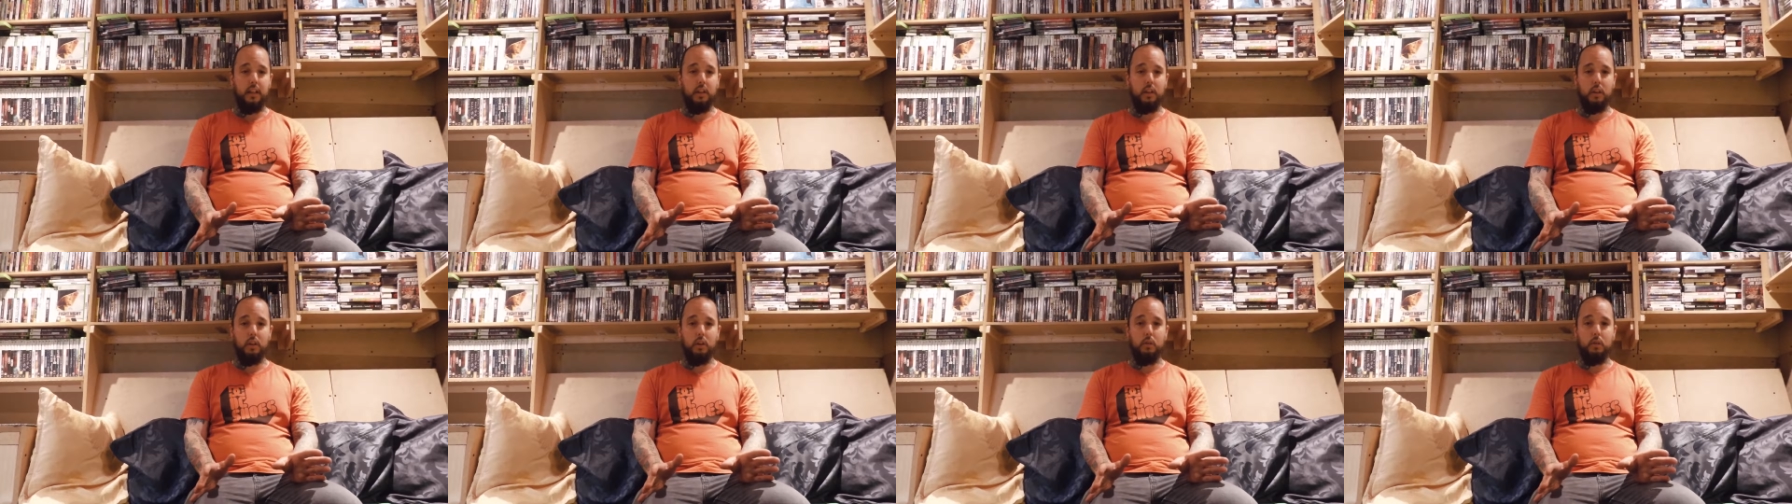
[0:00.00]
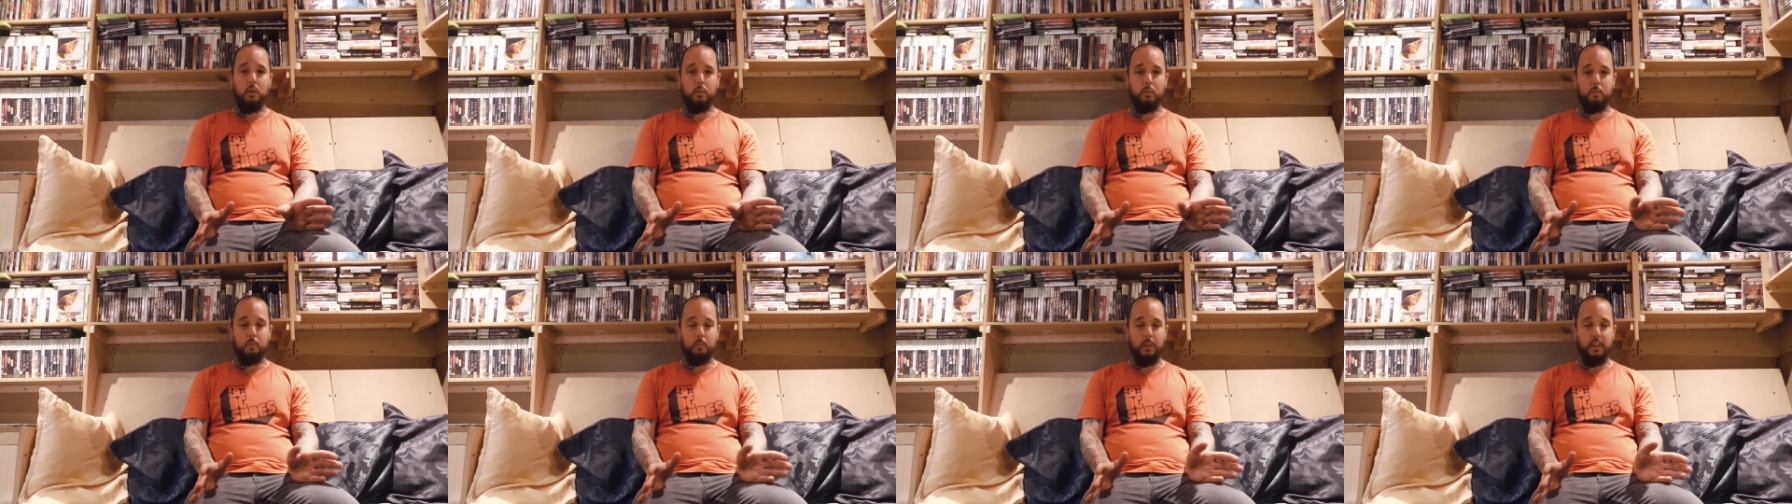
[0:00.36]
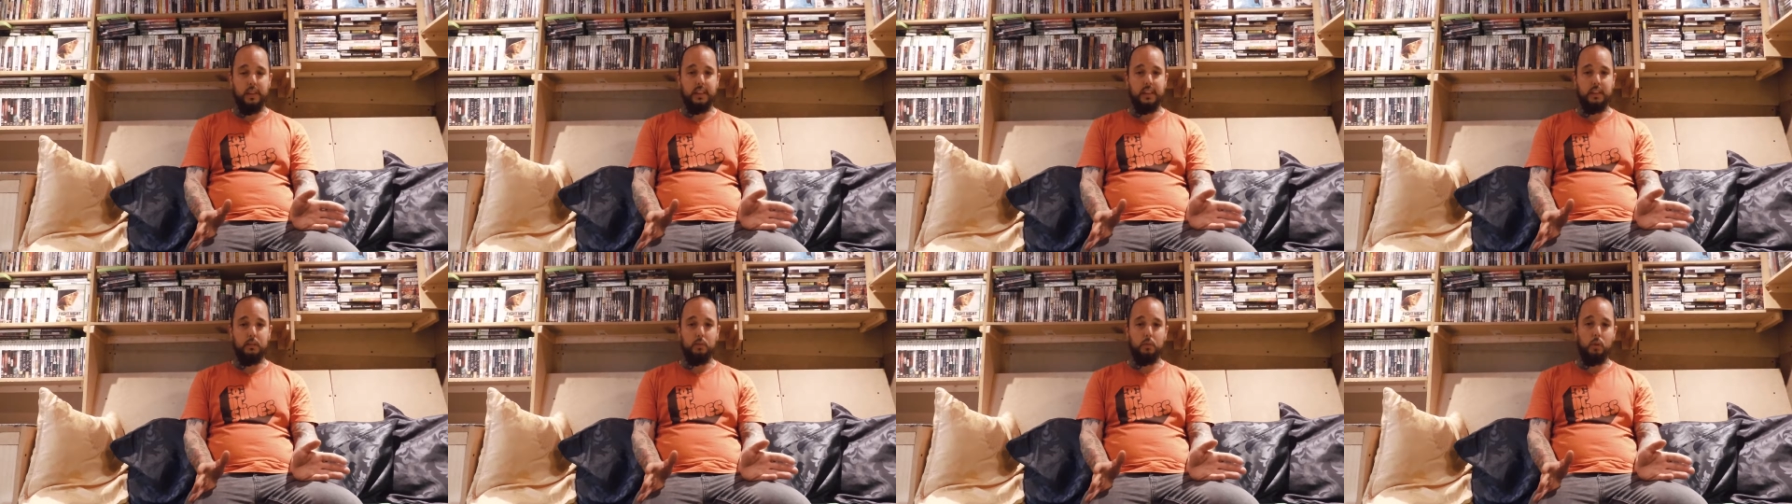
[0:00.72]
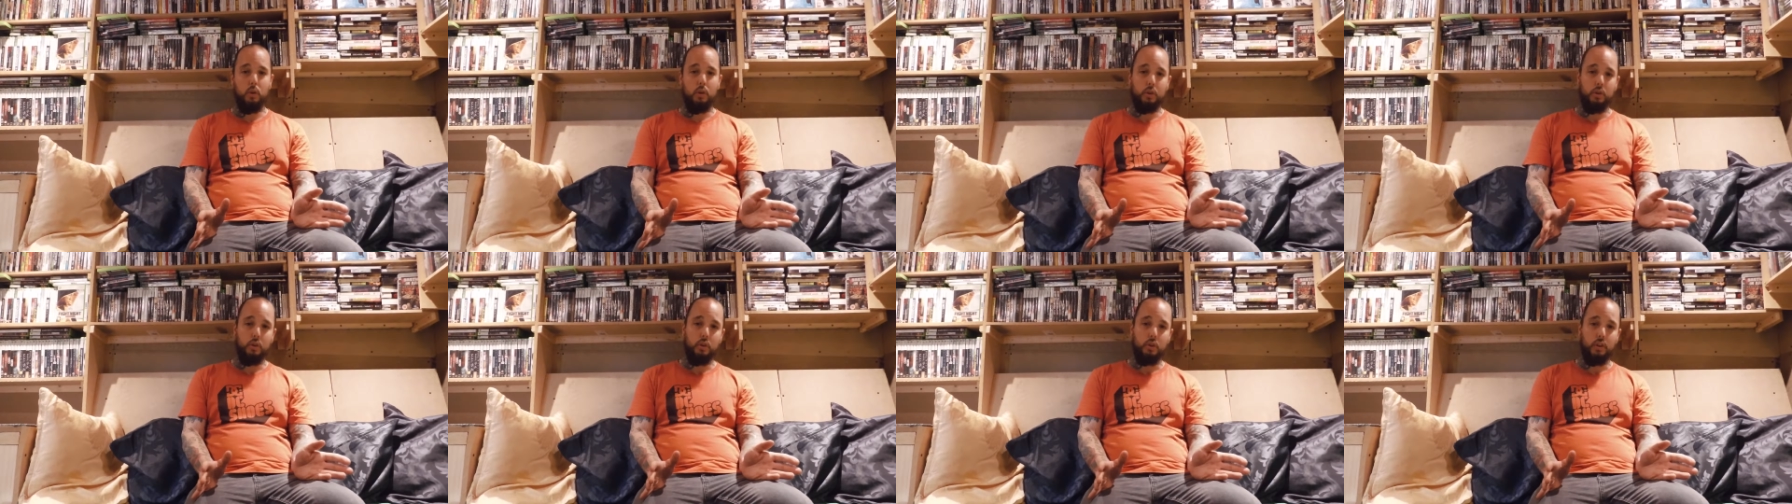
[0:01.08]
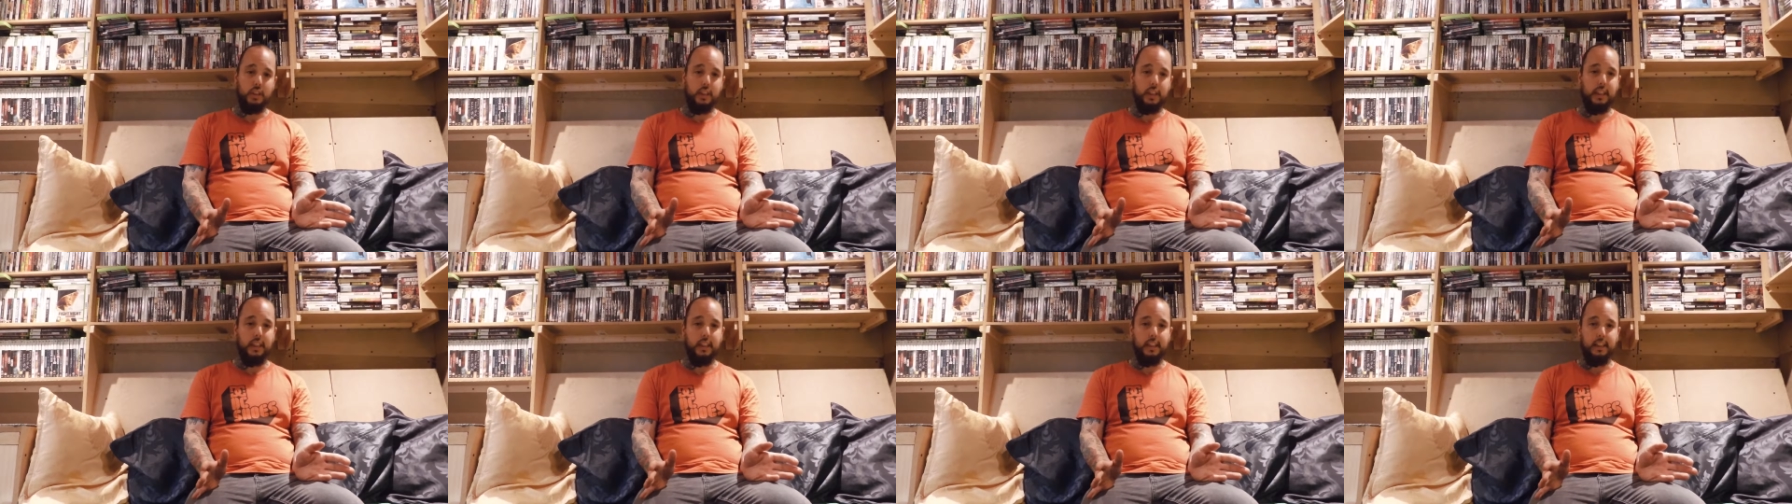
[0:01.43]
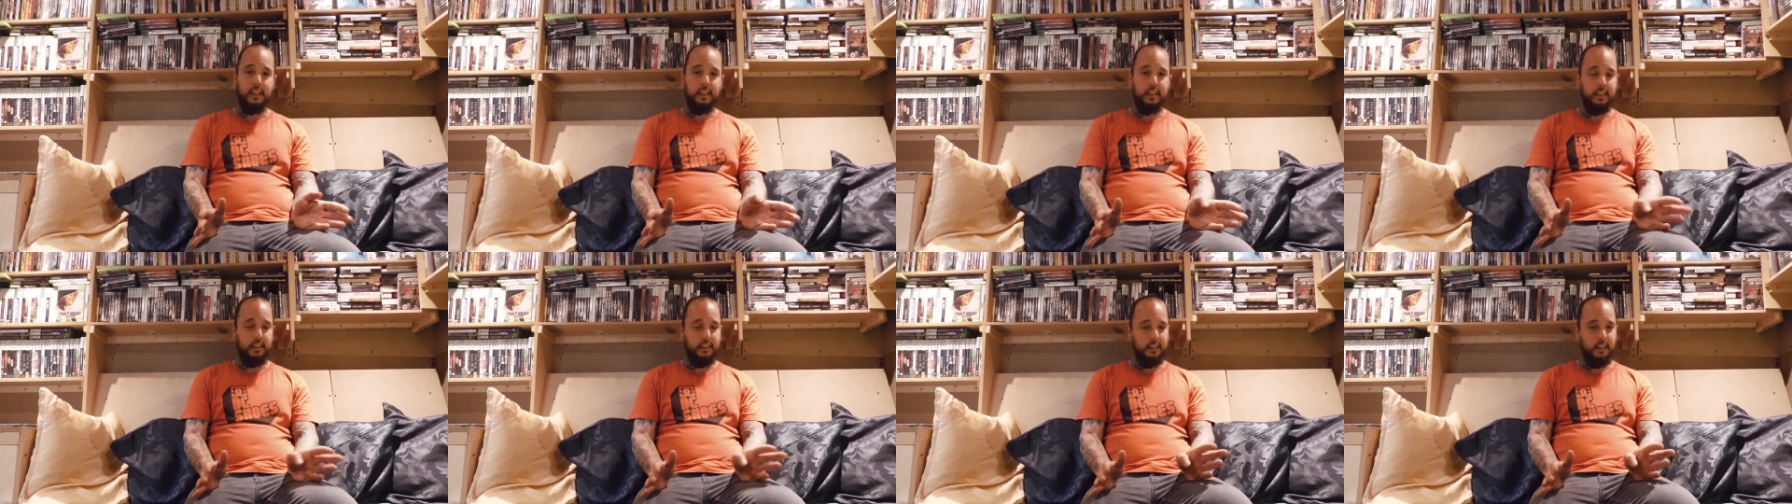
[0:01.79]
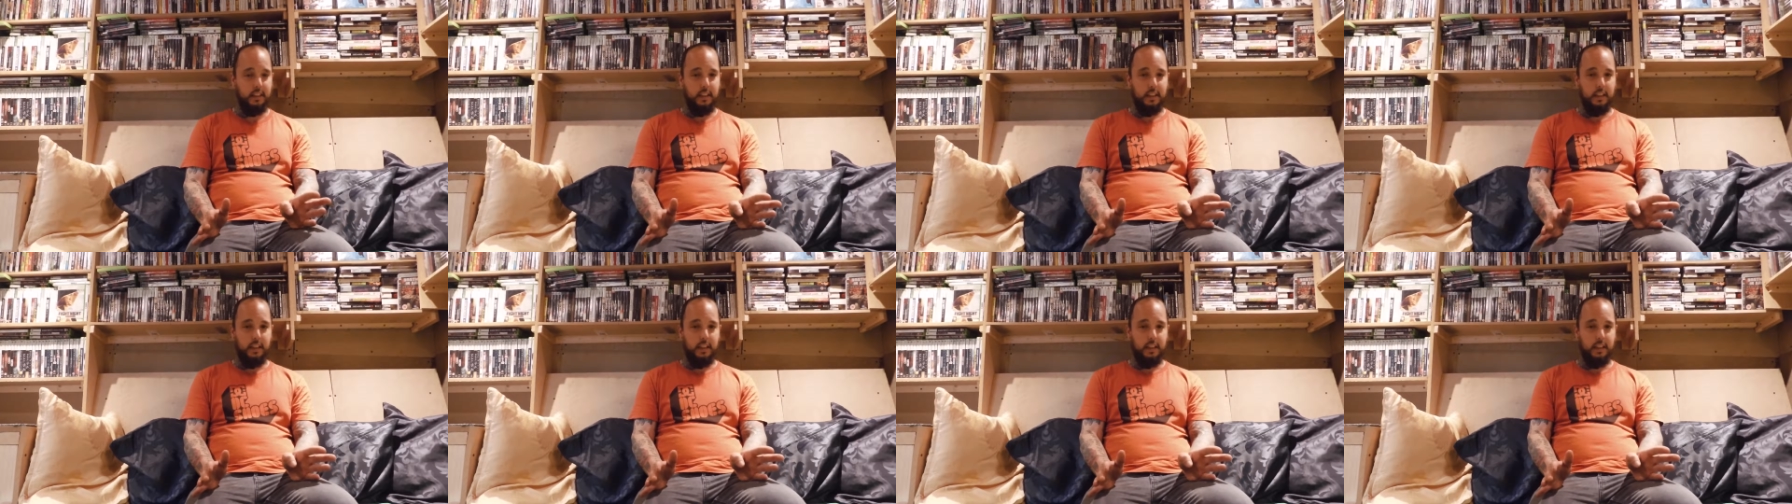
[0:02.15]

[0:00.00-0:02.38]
You know, basically what I'm trying to get at is